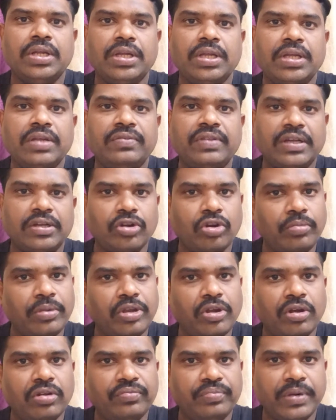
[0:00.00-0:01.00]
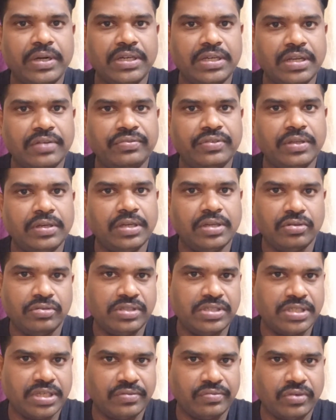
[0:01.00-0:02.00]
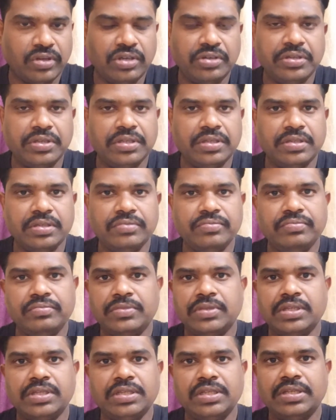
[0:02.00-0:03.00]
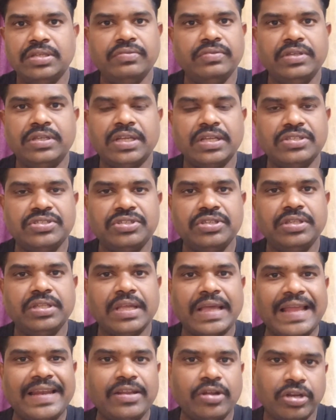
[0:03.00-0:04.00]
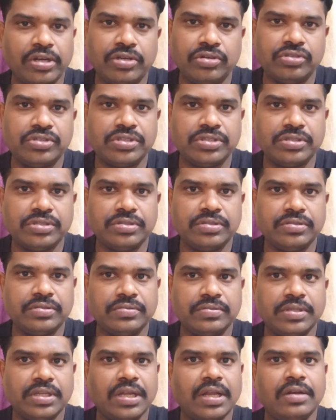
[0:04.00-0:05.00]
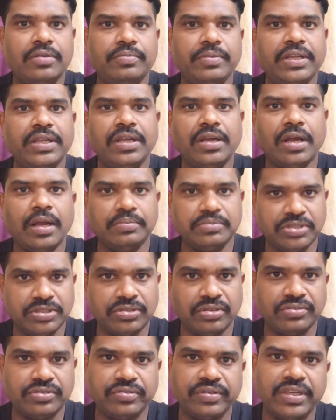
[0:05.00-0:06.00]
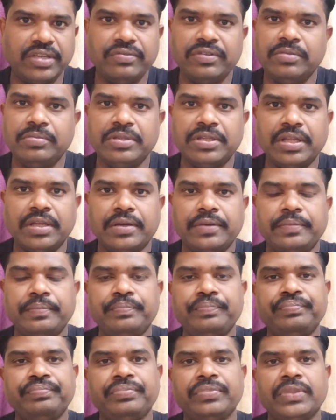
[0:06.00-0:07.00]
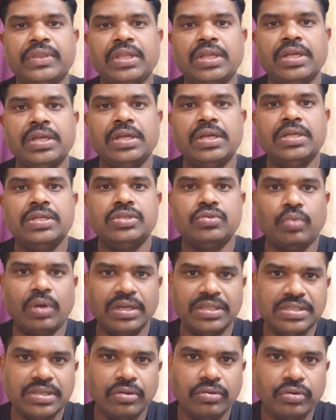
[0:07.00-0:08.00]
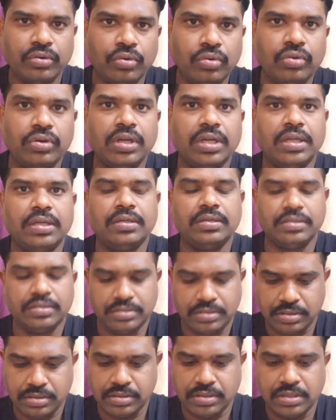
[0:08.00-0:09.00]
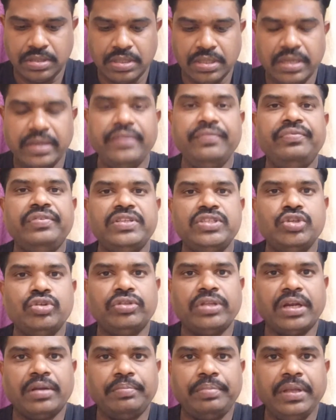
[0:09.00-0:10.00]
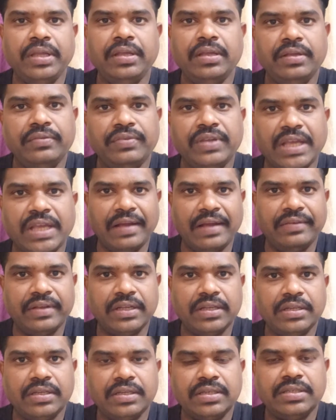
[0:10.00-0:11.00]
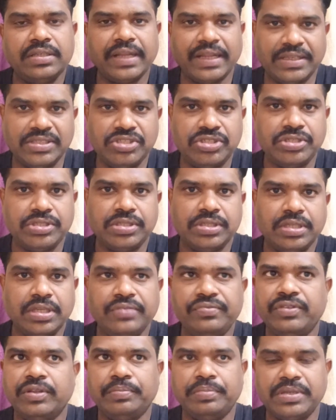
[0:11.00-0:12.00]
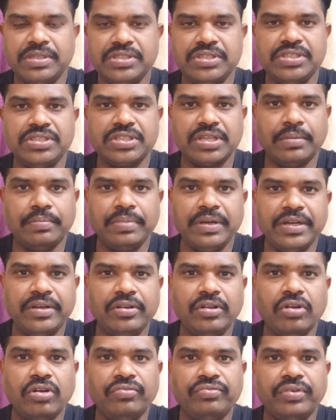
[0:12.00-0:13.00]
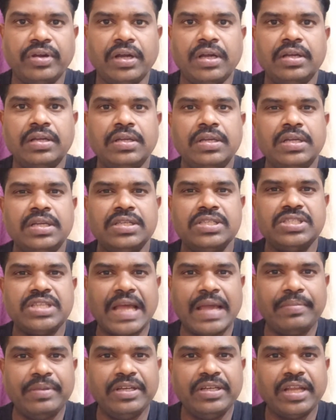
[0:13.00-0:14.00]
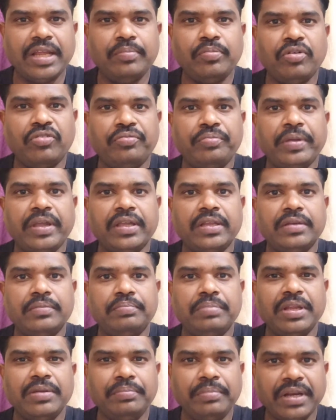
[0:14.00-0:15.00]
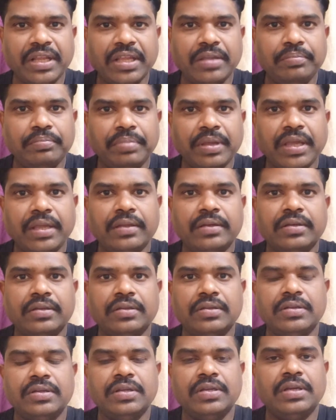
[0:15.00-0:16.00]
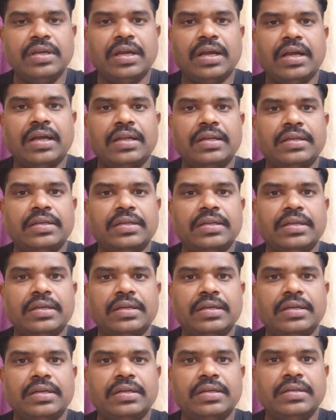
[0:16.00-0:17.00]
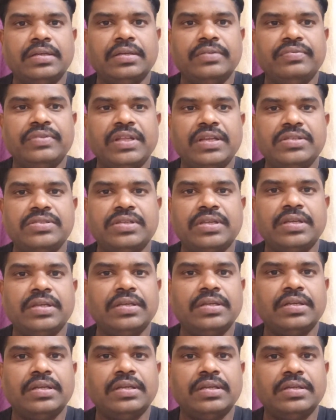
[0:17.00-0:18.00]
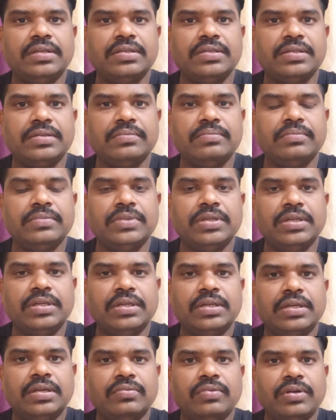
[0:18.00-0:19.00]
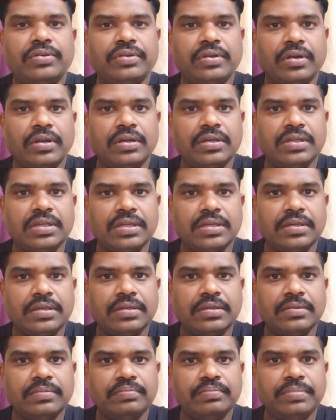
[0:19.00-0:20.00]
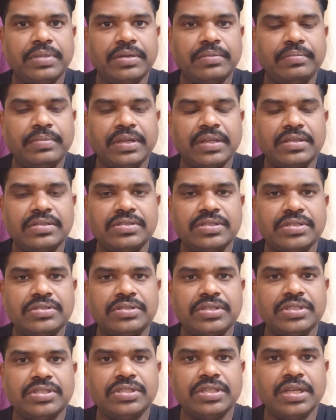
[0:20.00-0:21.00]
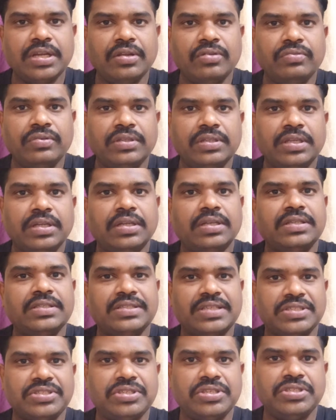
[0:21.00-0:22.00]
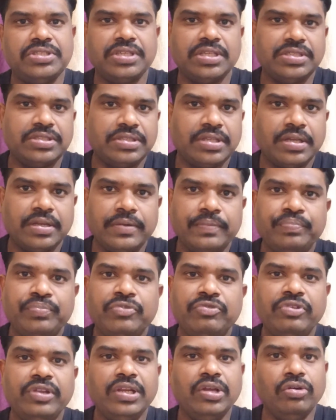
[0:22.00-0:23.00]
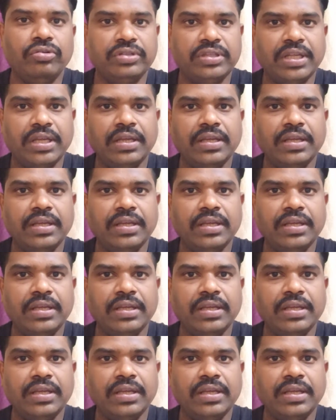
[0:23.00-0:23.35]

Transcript: If the autonomic component of the nerve is involved, we can see the anhydrosis. There will be absence of sweating will be there. So what is our role? In physiotherapy, we a tense. If the person is complaining of a stabbing type of pain, pin pricking pain, and if there is a what we call pin pricking sensation along with dysesthesia is there, we will go with